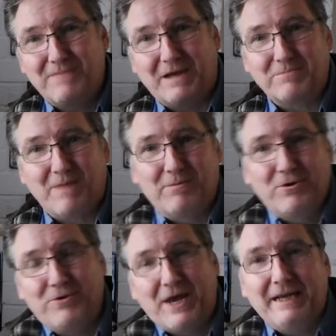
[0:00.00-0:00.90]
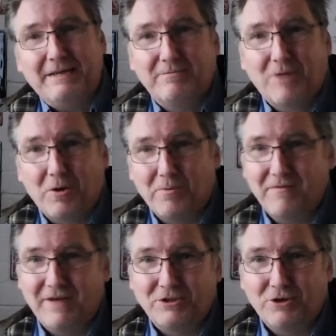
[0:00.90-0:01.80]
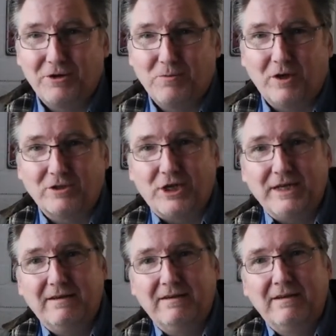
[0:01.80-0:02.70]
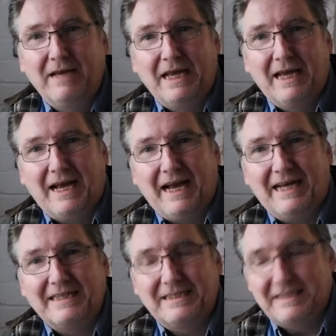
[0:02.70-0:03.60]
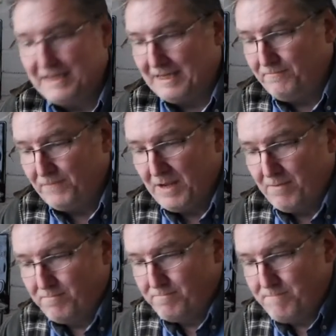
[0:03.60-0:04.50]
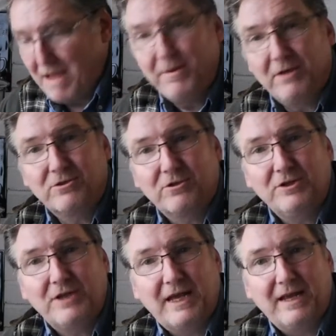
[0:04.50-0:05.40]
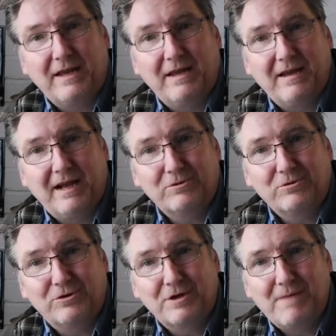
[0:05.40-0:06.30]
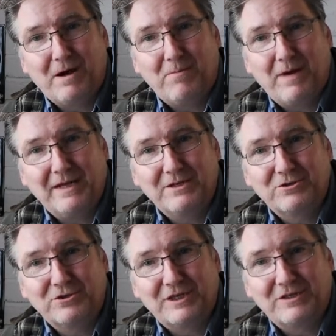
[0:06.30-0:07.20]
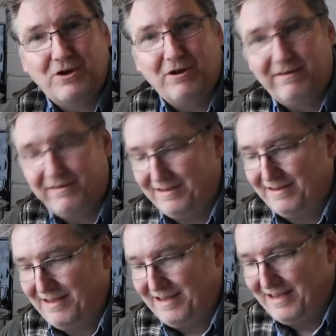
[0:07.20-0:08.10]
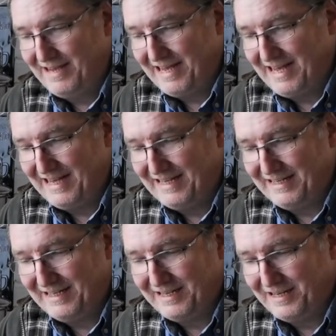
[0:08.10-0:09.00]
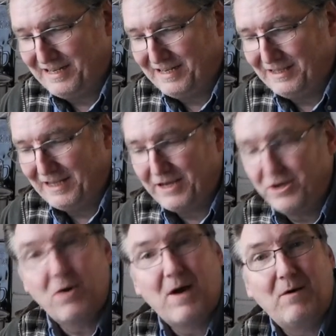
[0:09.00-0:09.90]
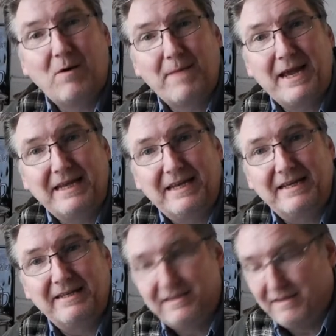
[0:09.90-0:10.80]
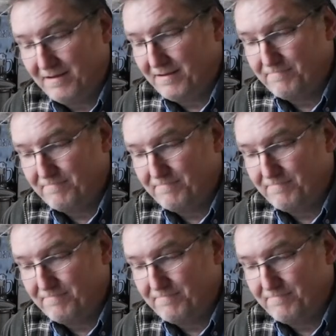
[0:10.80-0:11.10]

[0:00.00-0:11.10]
That's my brew day. Hope you've enjoyed watching, and maybe on Sunday I'll talk about my saucisson and let you know how I make it.